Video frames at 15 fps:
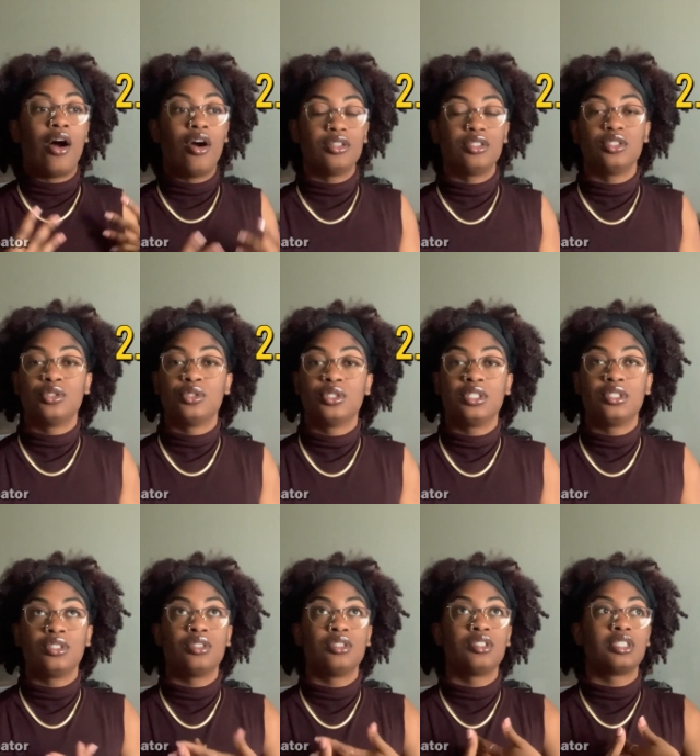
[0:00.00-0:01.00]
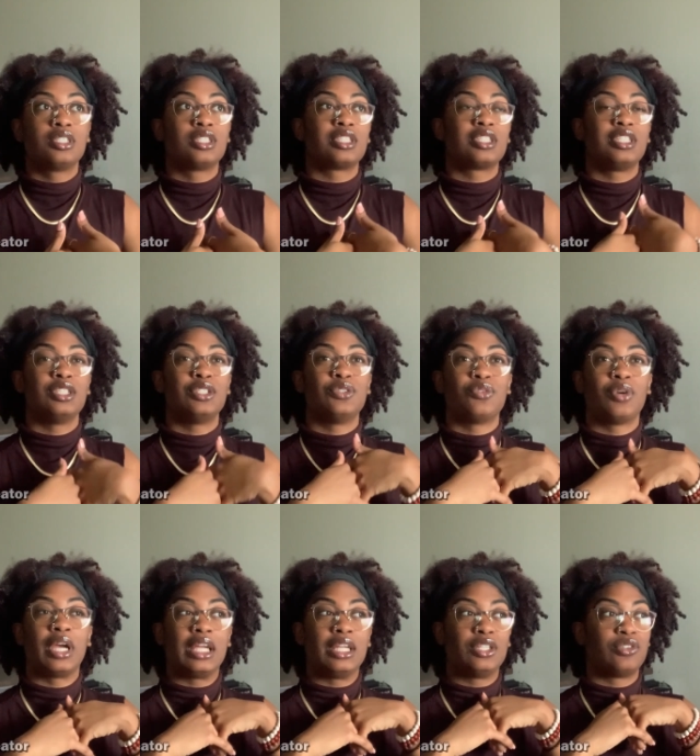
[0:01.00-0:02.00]
Art tutorials can
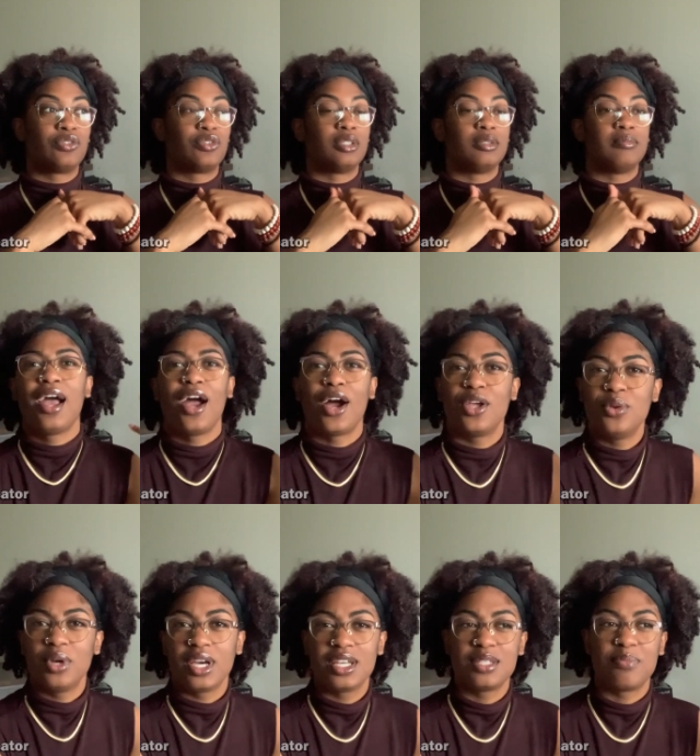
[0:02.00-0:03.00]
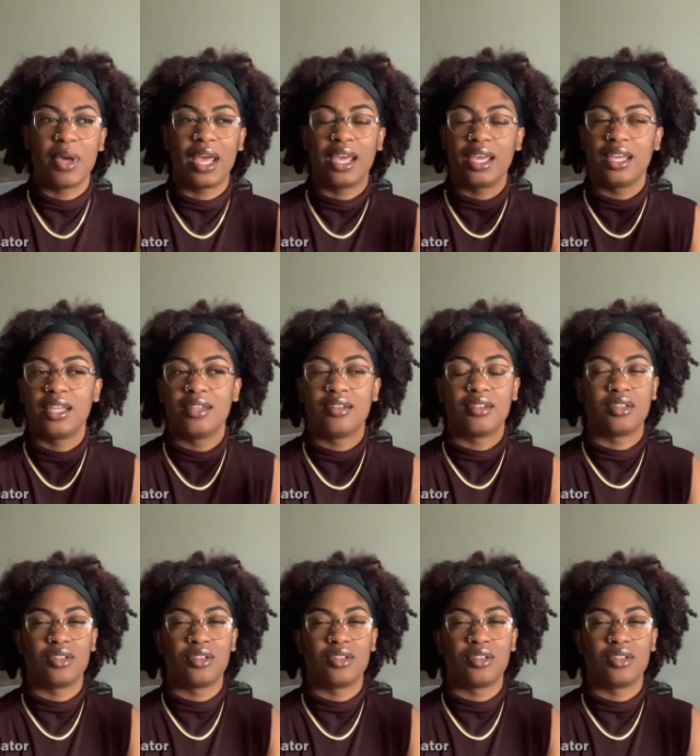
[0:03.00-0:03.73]
range from how you guys paint,